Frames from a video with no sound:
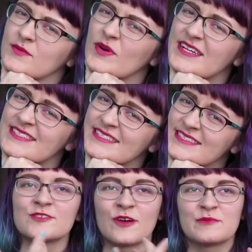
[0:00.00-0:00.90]
What?
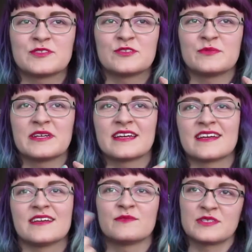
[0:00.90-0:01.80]
So I'm assuming
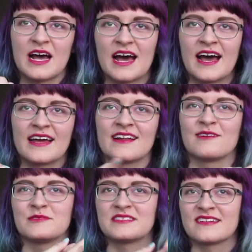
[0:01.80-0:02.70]
it was hot,
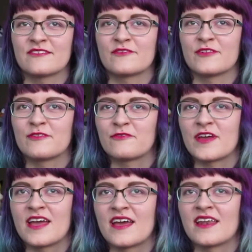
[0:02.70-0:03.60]
I was sitting in front of the
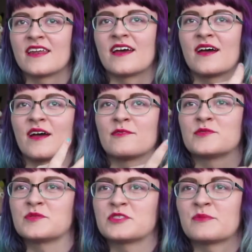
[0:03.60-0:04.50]
fan, I
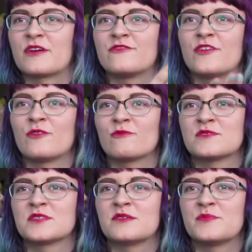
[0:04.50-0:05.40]
was wishing my phone
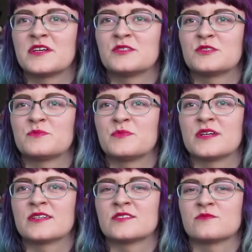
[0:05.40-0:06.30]
wasn't a bitch
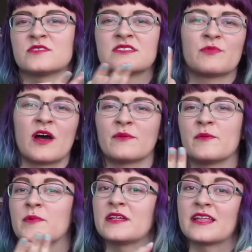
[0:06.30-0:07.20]
because it was
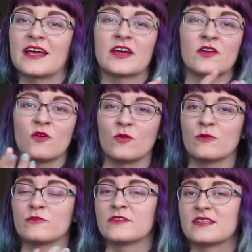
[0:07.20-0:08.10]
probably like an
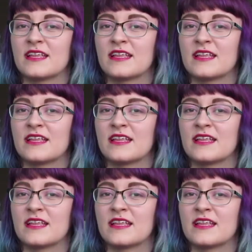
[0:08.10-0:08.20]
old,